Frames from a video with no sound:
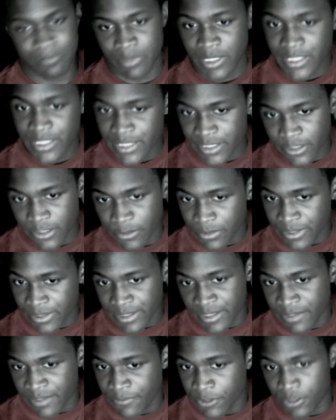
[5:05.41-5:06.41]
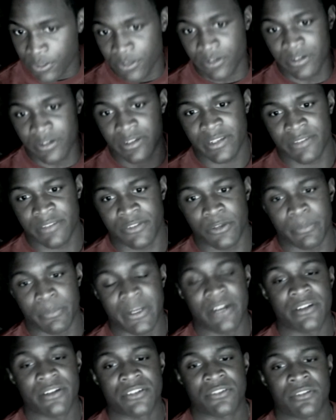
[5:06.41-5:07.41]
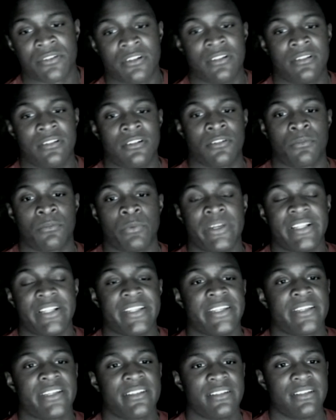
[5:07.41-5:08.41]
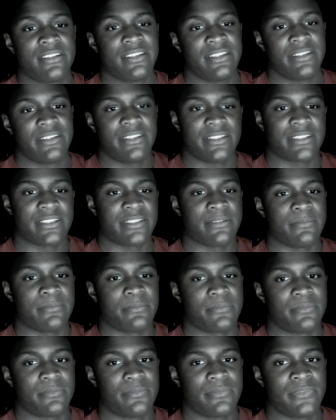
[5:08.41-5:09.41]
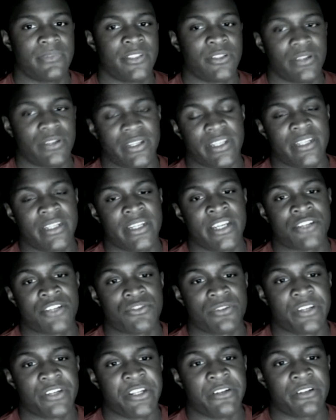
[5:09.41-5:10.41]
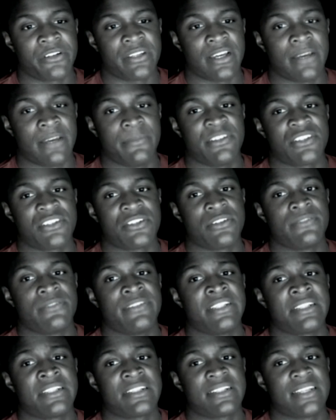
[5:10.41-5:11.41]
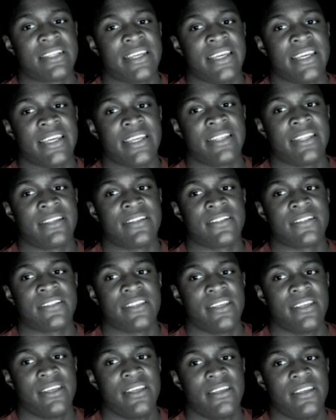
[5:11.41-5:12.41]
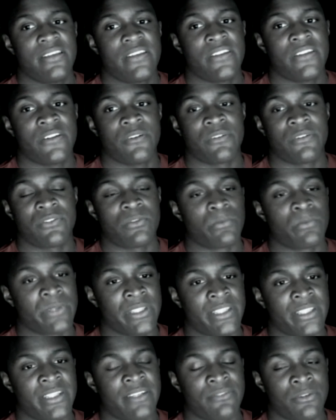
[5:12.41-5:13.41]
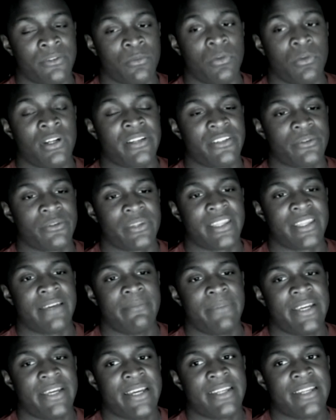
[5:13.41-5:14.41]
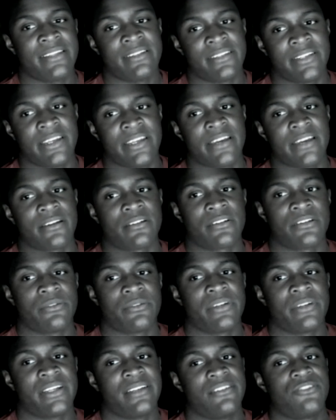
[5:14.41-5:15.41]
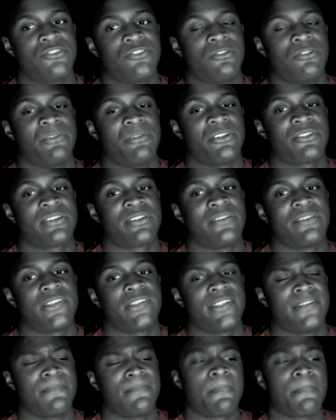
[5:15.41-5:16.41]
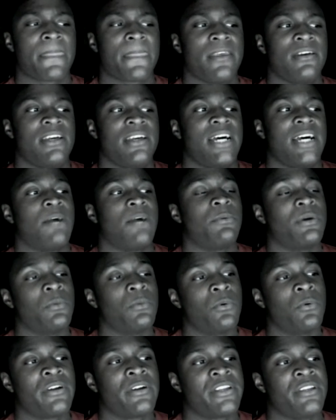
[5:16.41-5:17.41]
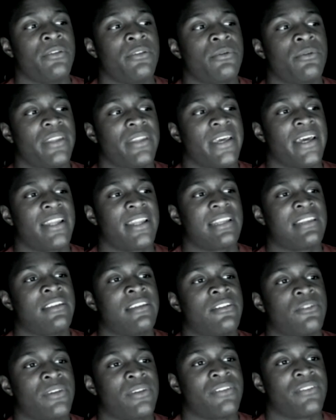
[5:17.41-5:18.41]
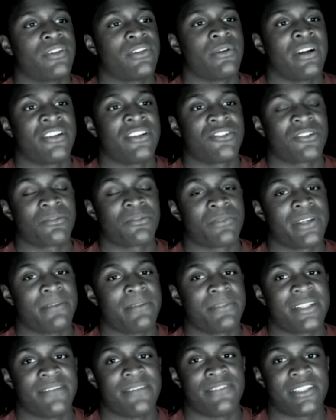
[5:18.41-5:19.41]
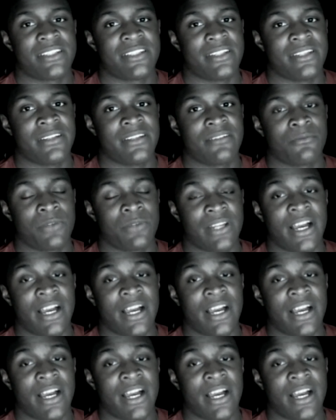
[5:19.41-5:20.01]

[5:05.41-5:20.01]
But you know, if your parents are willing, you can get an extra year time in service. And you know, if you want to do it that bad, then yeah, go ahead and join when you're 17. I will warn you that, you know, even though I joined when I was 17,